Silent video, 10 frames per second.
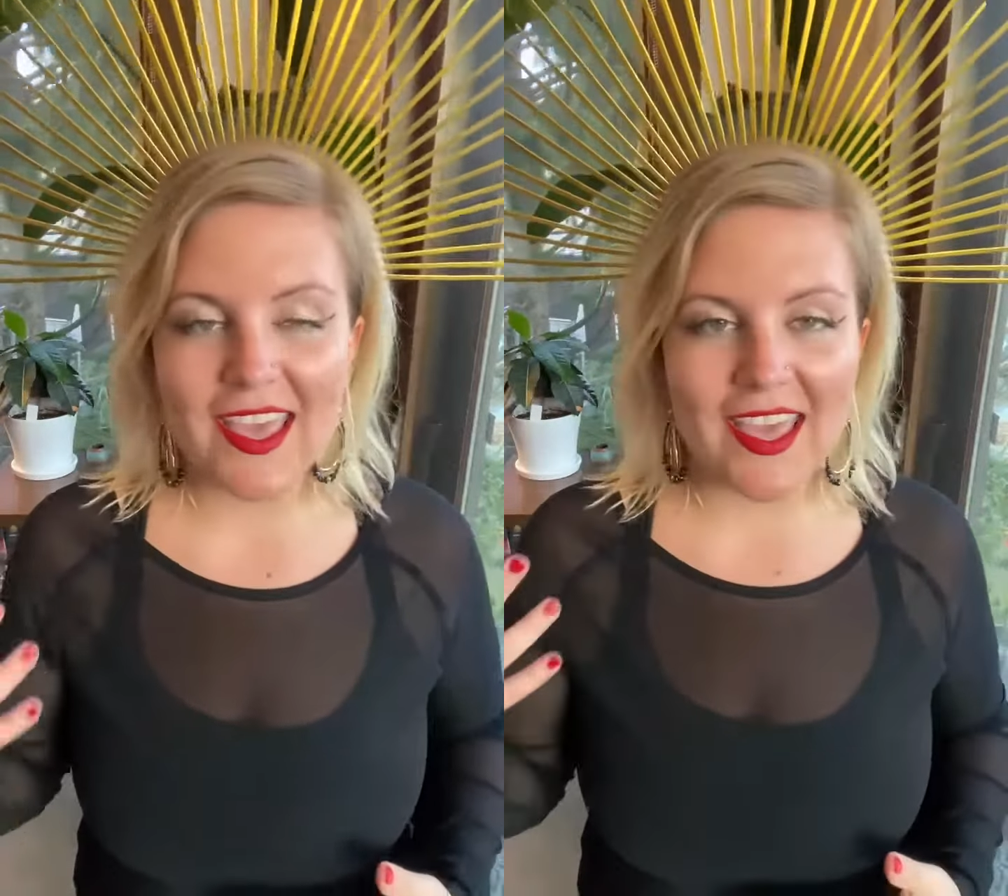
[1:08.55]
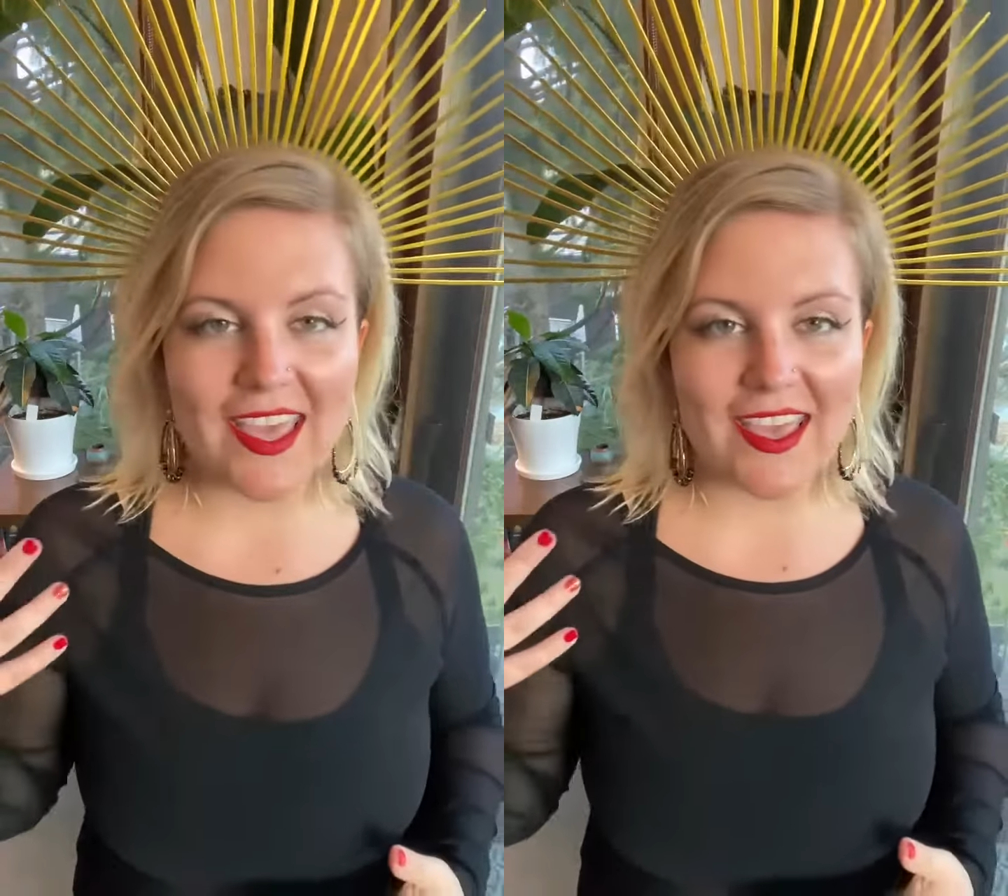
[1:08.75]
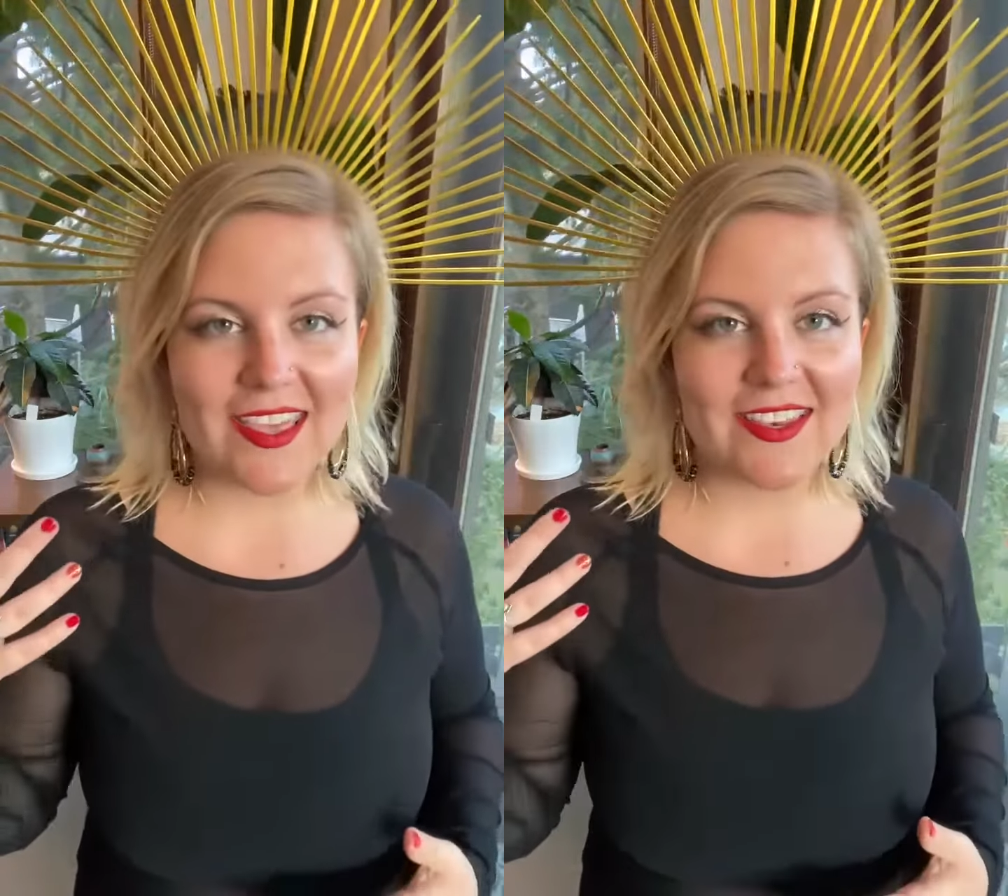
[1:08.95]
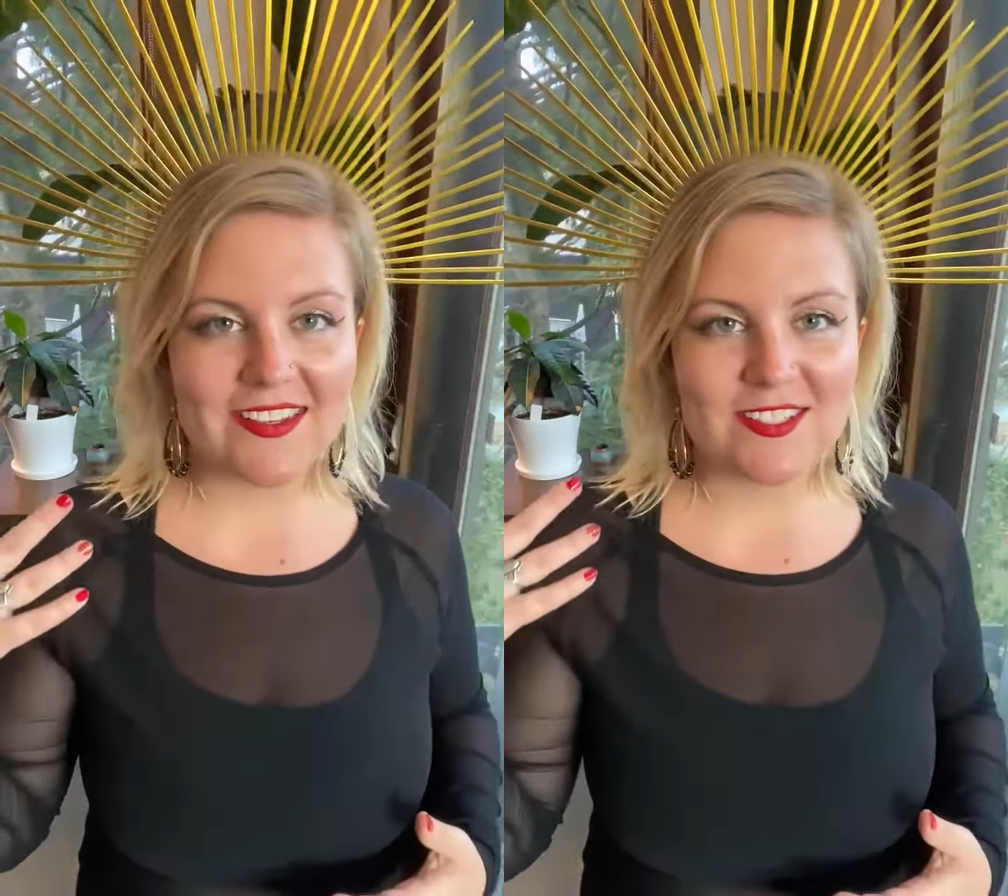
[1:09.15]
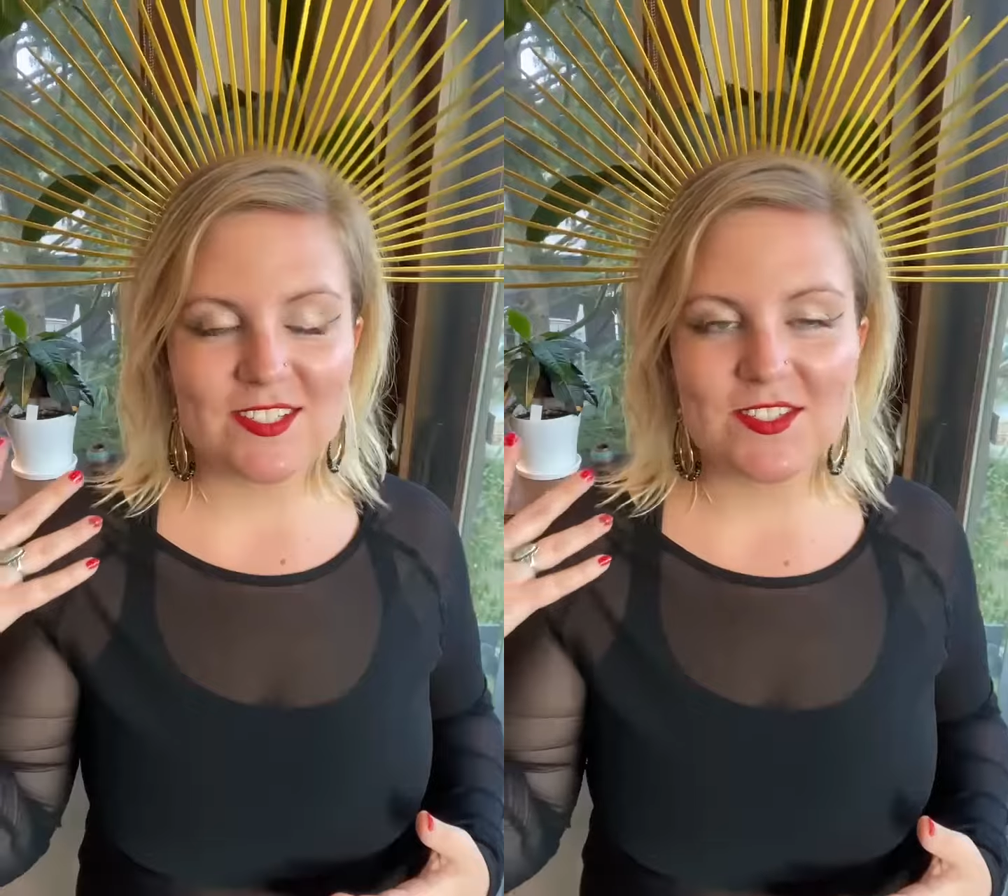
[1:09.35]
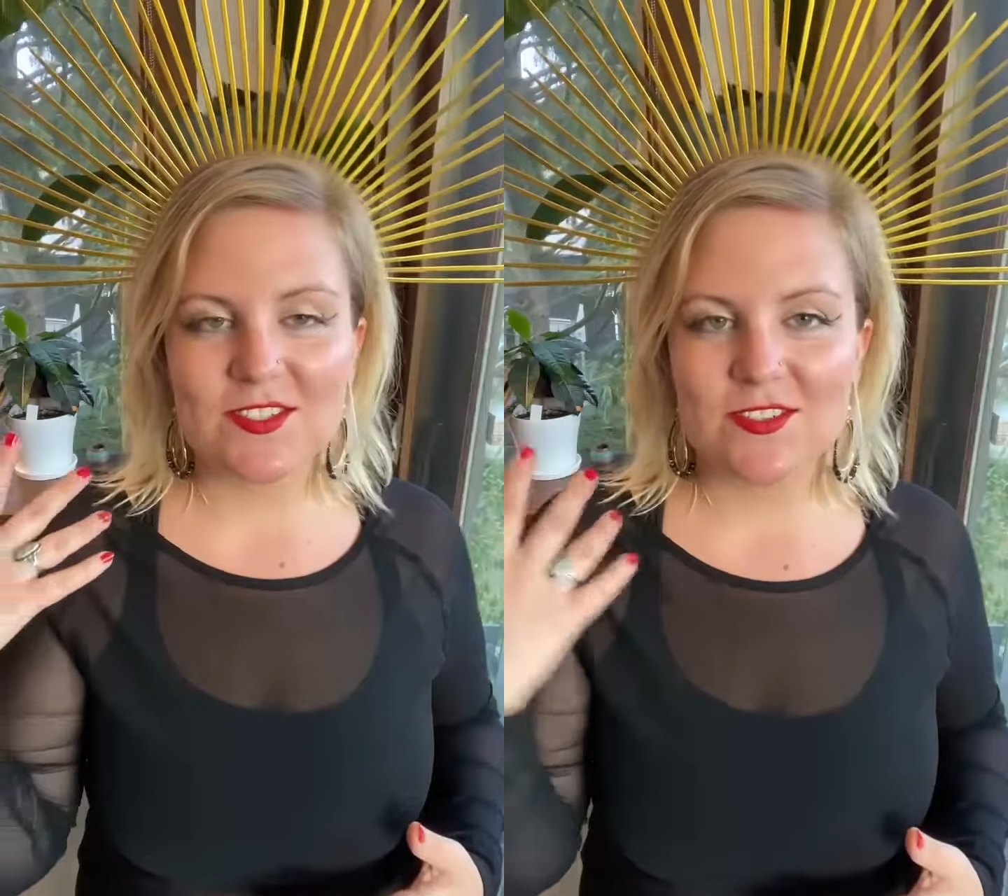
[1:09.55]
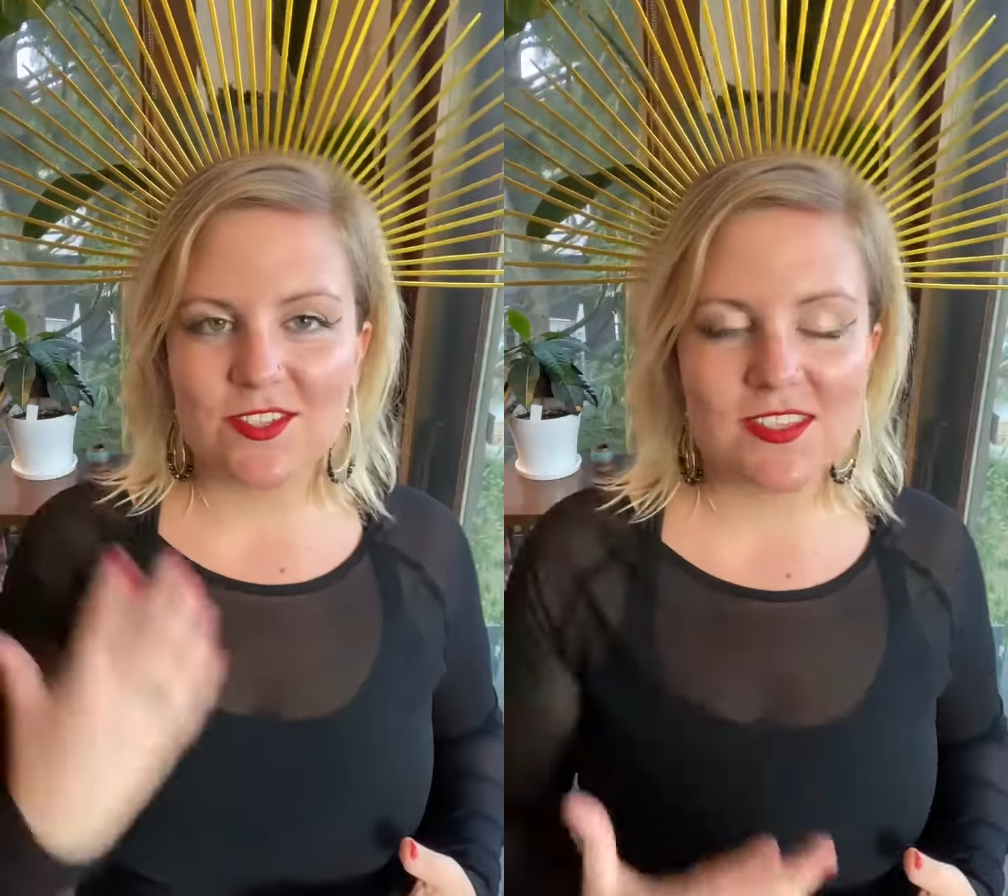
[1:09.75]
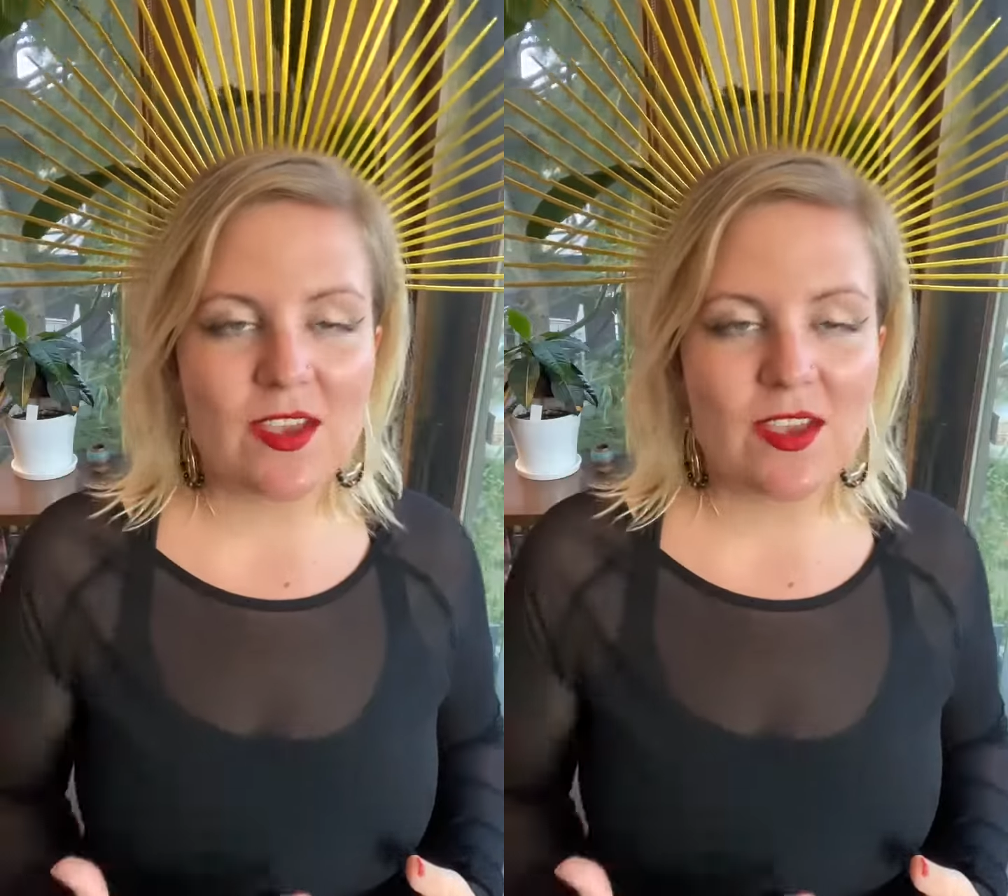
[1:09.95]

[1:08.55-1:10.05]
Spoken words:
and to just